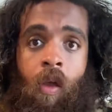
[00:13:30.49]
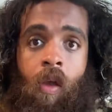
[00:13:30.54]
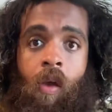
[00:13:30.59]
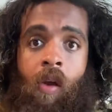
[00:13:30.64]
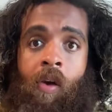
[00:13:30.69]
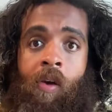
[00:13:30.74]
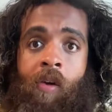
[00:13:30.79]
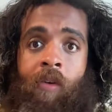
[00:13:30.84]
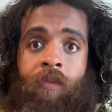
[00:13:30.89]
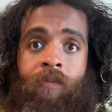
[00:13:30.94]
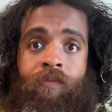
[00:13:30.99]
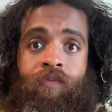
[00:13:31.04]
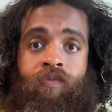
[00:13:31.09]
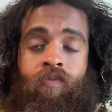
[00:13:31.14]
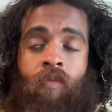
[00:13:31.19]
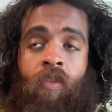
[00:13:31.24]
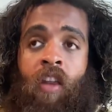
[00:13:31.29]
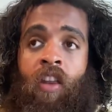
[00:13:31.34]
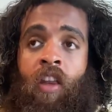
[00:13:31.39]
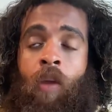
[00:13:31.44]

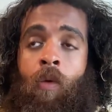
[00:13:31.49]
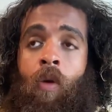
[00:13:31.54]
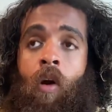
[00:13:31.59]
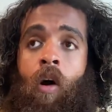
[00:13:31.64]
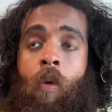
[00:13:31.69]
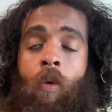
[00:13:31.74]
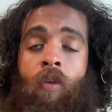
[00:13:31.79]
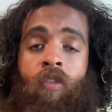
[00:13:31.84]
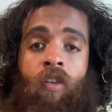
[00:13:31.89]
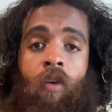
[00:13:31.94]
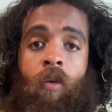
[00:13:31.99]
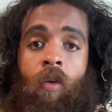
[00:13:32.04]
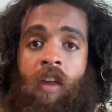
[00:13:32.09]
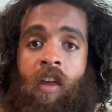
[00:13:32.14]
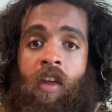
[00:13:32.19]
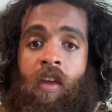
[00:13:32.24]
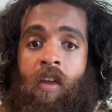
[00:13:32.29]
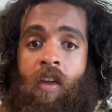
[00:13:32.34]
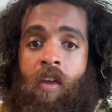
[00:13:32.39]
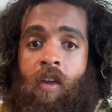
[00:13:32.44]
Um, that they were always on
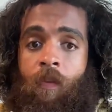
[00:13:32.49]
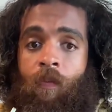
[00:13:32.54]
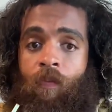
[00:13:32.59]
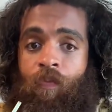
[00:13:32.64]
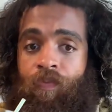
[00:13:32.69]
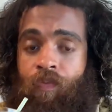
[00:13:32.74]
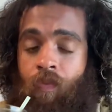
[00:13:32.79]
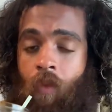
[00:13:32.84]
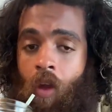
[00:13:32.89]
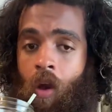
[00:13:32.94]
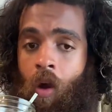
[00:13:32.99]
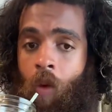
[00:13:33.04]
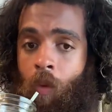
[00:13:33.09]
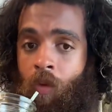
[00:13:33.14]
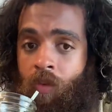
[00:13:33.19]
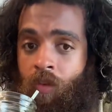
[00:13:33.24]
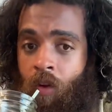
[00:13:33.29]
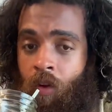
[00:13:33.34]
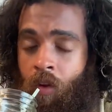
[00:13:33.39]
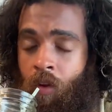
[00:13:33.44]
key,
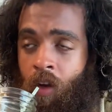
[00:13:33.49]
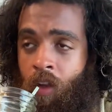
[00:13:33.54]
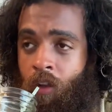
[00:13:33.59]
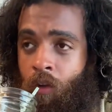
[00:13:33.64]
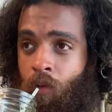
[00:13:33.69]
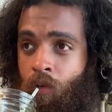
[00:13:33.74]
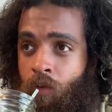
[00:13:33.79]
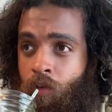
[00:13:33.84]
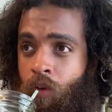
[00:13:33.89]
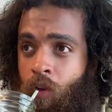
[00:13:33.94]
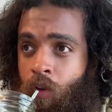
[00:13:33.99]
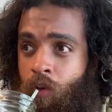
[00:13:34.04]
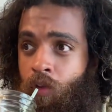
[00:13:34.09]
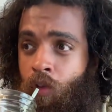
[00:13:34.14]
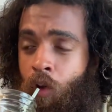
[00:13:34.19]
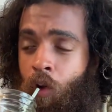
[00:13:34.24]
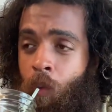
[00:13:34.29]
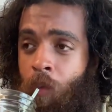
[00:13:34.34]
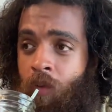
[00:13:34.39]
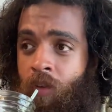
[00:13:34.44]
always on like their, their
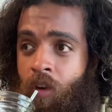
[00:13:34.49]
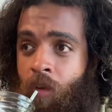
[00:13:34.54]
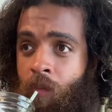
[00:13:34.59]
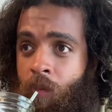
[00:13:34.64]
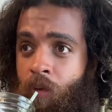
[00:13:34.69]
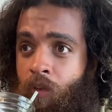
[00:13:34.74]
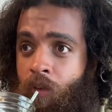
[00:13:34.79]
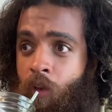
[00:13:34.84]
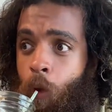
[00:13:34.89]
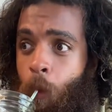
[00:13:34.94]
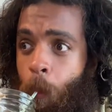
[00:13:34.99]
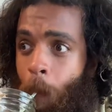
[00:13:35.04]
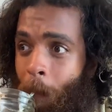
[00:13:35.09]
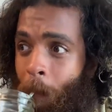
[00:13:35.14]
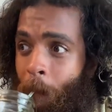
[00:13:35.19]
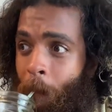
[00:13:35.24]
soul was in the music.